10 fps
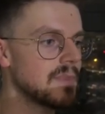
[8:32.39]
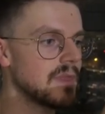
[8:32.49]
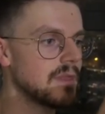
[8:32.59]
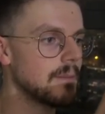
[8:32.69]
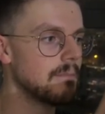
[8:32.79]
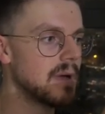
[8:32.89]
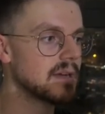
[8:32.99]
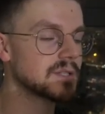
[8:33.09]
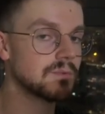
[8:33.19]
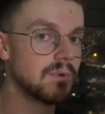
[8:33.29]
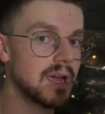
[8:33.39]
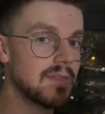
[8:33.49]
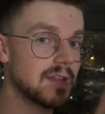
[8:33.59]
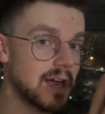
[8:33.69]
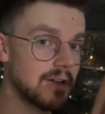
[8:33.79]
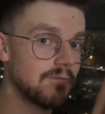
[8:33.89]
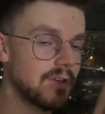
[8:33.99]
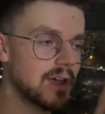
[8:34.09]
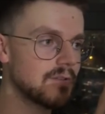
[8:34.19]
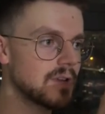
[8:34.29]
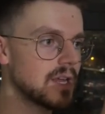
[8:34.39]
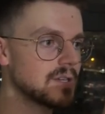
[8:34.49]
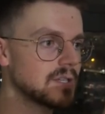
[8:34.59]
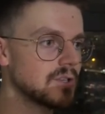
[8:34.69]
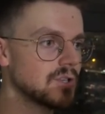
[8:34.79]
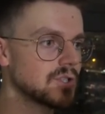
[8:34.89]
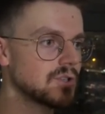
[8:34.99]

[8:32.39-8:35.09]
the best way that I've found is to just